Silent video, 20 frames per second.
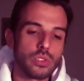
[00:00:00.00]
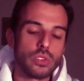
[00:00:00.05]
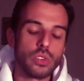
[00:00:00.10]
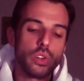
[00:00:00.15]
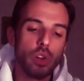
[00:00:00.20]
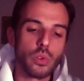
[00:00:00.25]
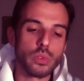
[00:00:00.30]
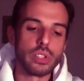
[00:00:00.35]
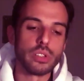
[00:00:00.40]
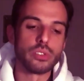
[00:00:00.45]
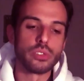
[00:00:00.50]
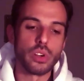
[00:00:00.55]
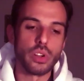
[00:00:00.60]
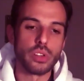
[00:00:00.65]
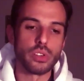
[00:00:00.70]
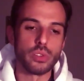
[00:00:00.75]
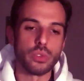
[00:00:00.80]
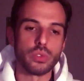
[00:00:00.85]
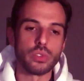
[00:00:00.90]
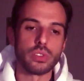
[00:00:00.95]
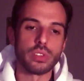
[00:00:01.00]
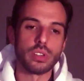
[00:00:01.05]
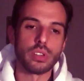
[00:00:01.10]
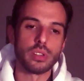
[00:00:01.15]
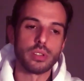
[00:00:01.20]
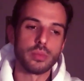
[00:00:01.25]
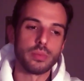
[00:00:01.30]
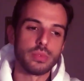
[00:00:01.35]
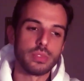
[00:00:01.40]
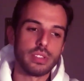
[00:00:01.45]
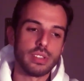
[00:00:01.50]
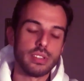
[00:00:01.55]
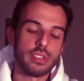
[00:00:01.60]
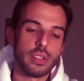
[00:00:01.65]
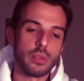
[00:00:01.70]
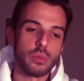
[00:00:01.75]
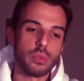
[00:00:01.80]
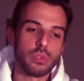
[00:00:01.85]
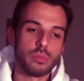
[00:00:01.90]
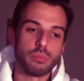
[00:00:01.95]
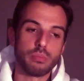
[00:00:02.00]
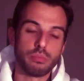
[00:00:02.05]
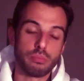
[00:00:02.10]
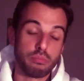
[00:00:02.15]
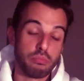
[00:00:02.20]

know their drug use. They will